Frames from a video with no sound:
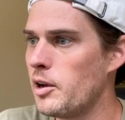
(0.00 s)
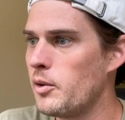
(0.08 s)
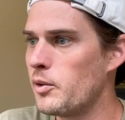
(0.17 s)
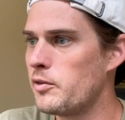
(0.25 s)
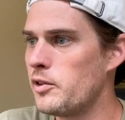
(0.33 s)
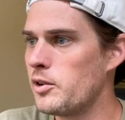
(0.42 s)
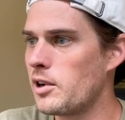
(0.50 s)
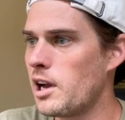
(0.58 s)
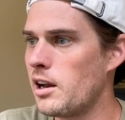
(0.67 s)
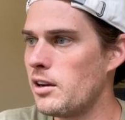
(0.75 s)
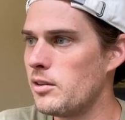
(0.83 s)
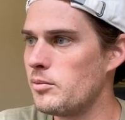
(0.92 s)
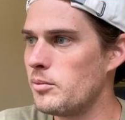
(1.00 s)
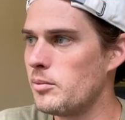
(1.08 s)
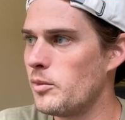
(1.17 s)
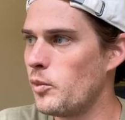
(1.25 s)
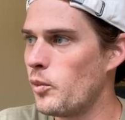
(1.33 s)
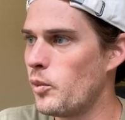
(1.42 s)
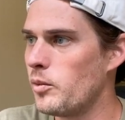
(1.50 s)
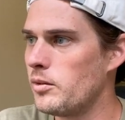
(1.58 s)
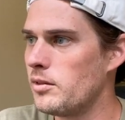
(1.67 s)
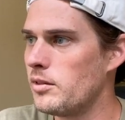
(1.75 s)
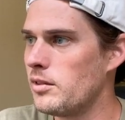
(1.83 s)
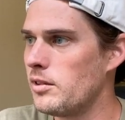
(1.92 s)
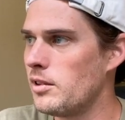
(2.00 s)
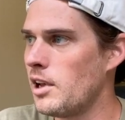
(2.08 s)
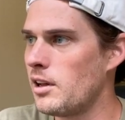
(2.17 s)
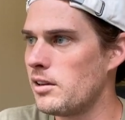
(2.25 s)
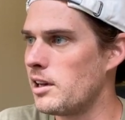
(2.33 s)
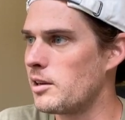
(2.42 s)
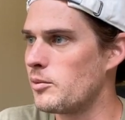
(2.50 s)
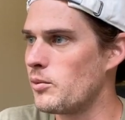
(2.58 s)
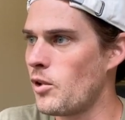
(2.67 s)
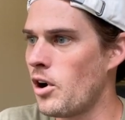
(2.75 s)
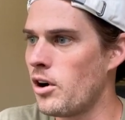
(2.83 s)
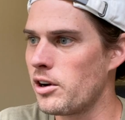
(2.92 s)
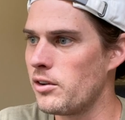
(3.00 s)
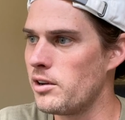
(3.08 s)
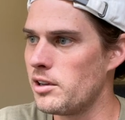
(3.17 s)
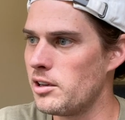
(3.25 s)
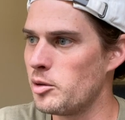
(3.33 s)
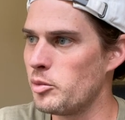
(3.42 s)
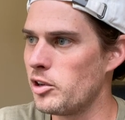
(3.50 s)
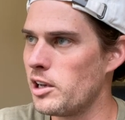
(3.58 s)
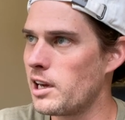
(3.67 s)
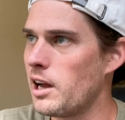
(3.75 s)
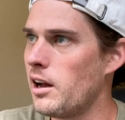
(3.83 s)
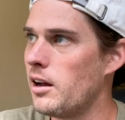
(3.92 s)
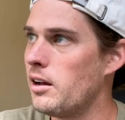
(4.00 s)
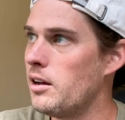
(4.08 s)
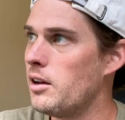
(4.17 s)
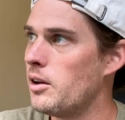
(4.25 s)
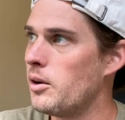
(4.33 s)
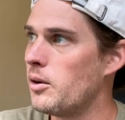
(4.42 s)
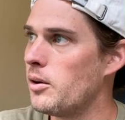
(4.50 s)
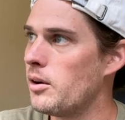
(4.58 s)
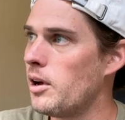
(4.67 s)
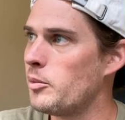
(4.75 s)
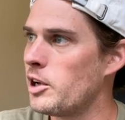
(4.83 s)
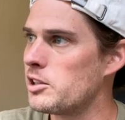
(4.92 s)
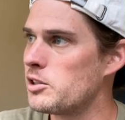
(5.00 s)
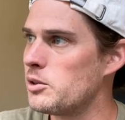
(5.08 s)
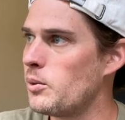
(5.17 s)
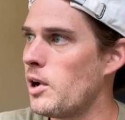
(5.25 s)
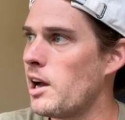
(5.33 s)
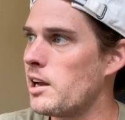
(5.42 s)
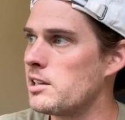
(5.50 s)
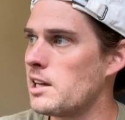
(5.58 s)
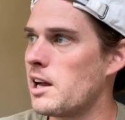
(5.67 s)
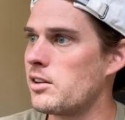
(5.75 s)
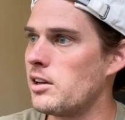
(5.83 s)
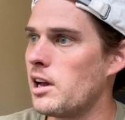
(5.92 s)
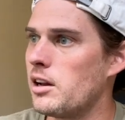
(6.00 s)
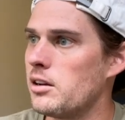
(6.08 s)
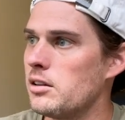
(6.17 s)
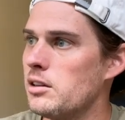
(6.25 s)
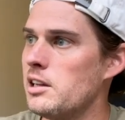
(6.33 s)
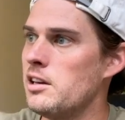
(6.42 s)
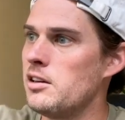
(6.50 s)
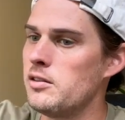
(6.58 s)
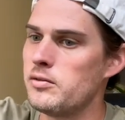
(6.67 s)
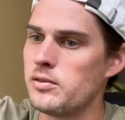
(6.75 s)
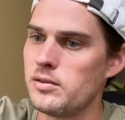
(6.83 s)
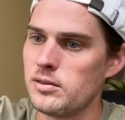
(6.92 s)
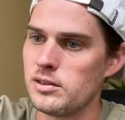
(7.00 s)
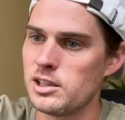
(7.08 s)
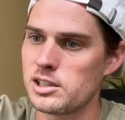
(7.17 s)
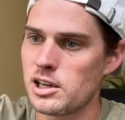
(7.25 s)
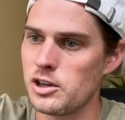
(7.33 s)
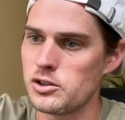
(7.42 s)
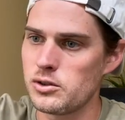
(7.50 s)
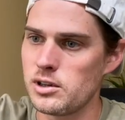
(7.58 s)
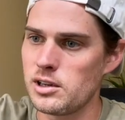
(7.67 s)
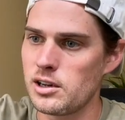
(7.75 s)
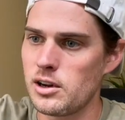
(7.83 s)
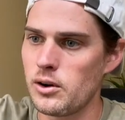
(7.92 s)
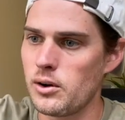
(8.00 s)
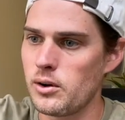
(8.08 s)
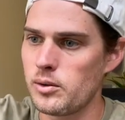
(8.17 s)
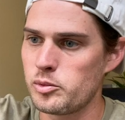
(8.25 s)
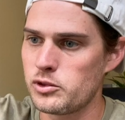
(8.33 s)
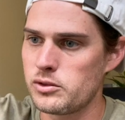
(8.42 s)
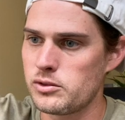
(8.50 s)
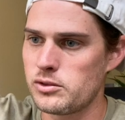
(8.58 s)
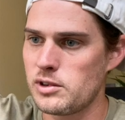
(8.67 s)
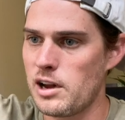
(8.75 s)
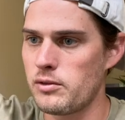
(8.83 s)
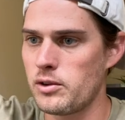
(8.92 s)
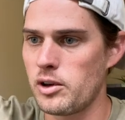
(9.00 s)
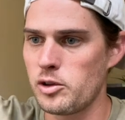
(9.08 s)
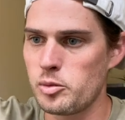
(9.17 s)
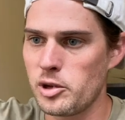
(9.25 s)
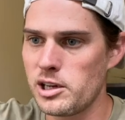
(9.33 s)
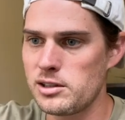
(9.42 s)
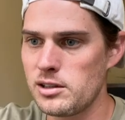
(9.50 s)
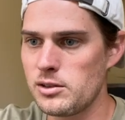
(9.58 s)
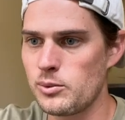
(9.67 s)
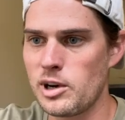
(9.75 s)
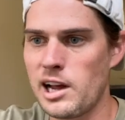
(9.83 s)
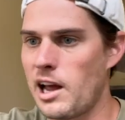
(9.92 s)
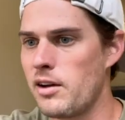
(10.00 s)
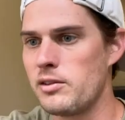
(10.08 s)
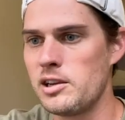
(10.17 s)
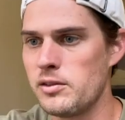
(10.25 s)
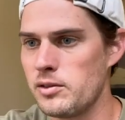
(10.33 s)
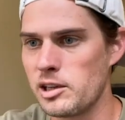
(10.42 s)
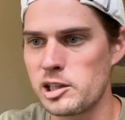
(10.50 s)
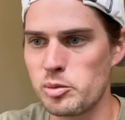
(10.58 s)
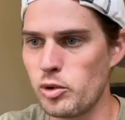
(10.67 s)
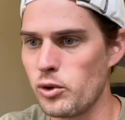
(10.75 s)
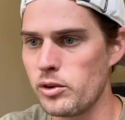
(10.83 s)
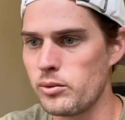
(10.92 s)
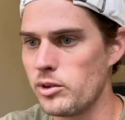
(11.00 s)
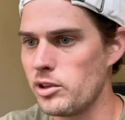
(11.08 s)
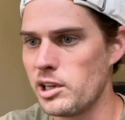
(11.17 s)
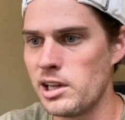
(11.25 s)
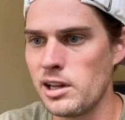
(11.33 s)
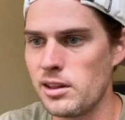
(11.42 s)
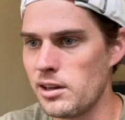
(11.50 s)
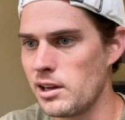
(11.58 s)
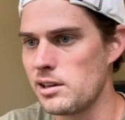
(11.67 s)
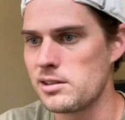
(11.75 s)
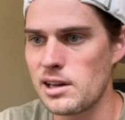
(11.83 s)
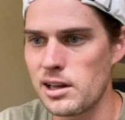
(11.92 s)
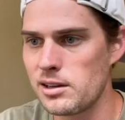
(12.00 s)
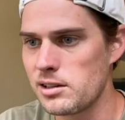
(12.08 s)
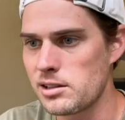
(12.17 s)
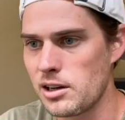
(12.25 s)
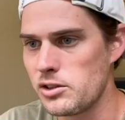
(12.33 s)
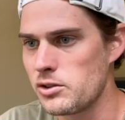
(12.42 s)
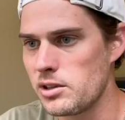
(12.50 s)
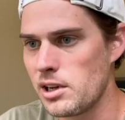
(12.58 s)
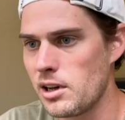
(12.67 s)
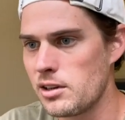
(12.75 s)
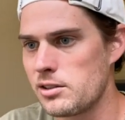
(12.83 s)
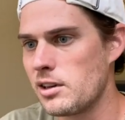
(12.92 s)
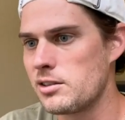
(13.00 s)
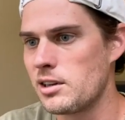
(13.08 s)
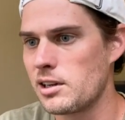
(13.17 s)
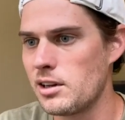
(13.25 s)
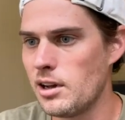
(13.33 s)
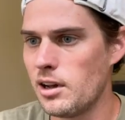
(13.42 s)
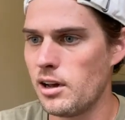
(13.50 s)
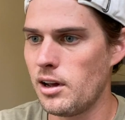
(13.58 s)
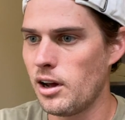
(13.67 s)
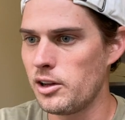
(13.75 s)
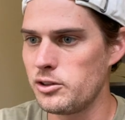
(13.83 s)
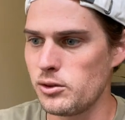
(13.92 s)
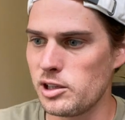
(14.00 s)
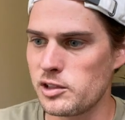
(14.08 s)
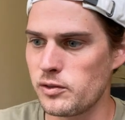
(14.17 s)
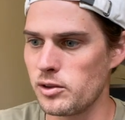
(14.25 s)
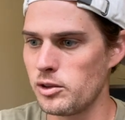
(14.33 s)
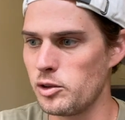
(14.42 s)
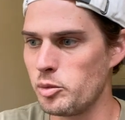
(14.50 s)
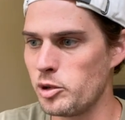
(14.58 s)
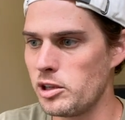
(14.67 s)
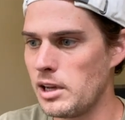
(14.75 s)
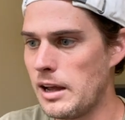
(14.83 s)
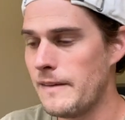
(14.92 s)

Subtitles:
It would feel kind of not like wrong or anything, but like I'm not sure why exactly I'd leave this country to go travel other places when I haven't even explored really anything inside this country yet. So I was like, I'll do this for a little bit.